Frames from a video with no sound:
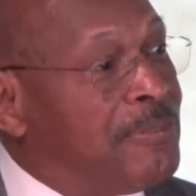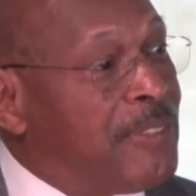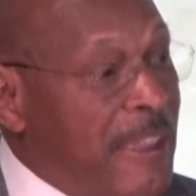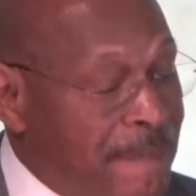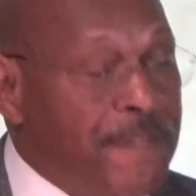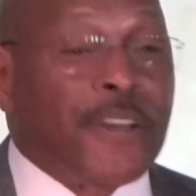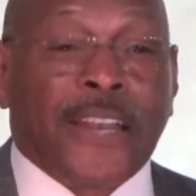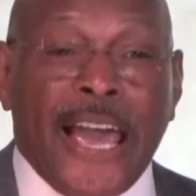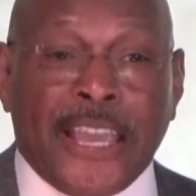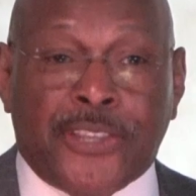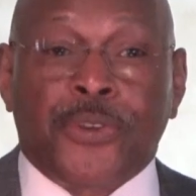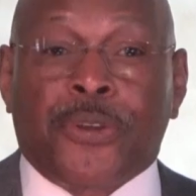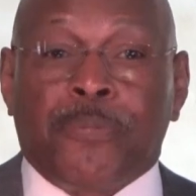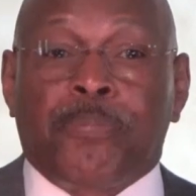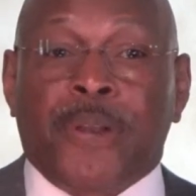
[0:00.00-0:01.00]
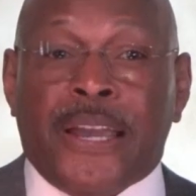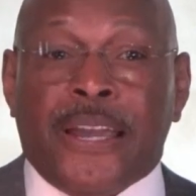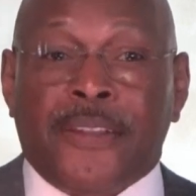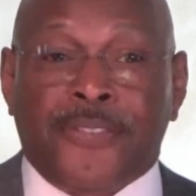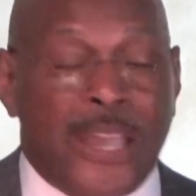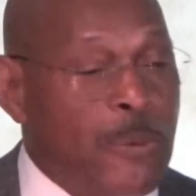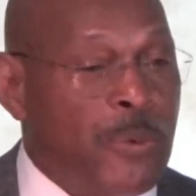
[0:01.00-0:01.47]
they feel like you can
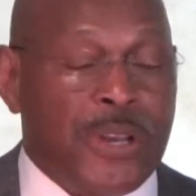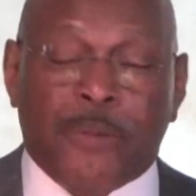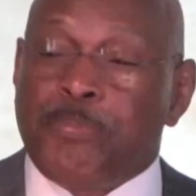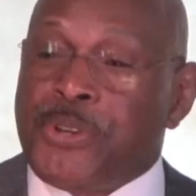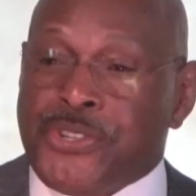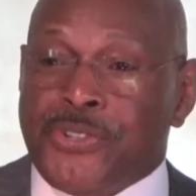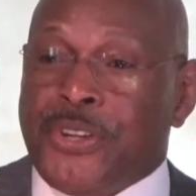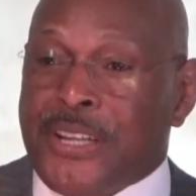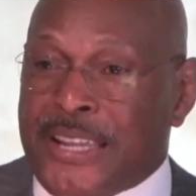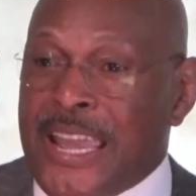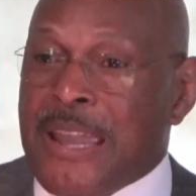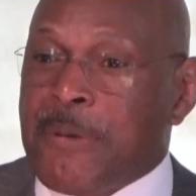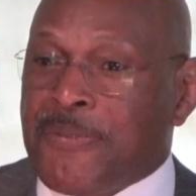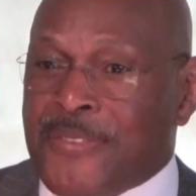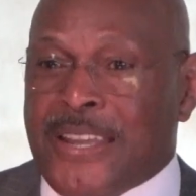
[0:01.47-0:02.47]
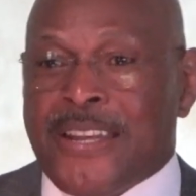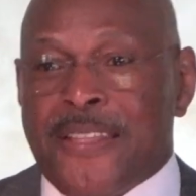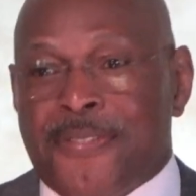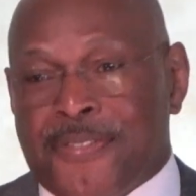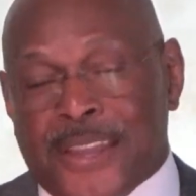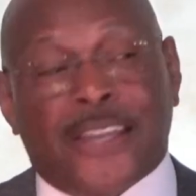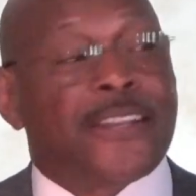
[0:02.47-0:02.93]
play. They wouldn't have put you in the game if they
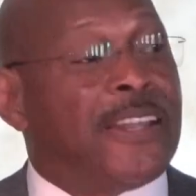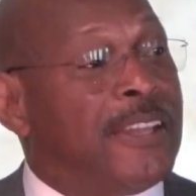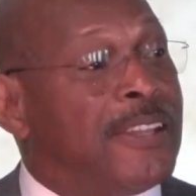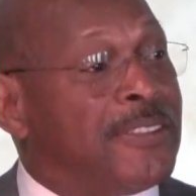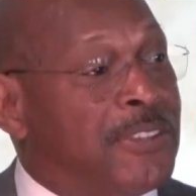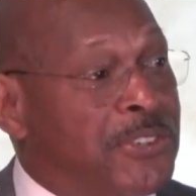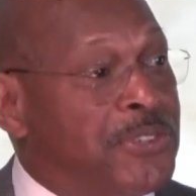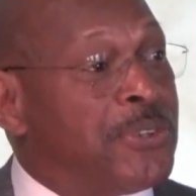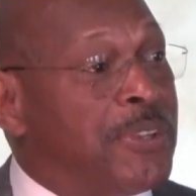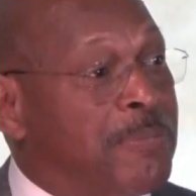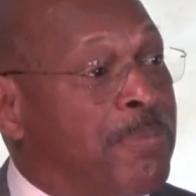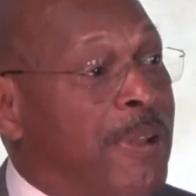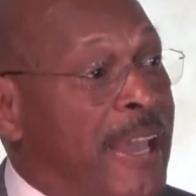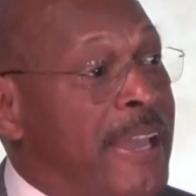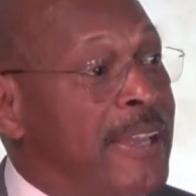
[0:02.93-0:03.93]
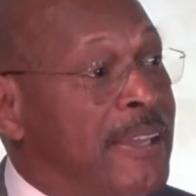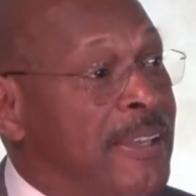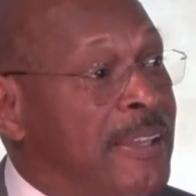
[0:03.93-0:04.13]
didn't think that you could play.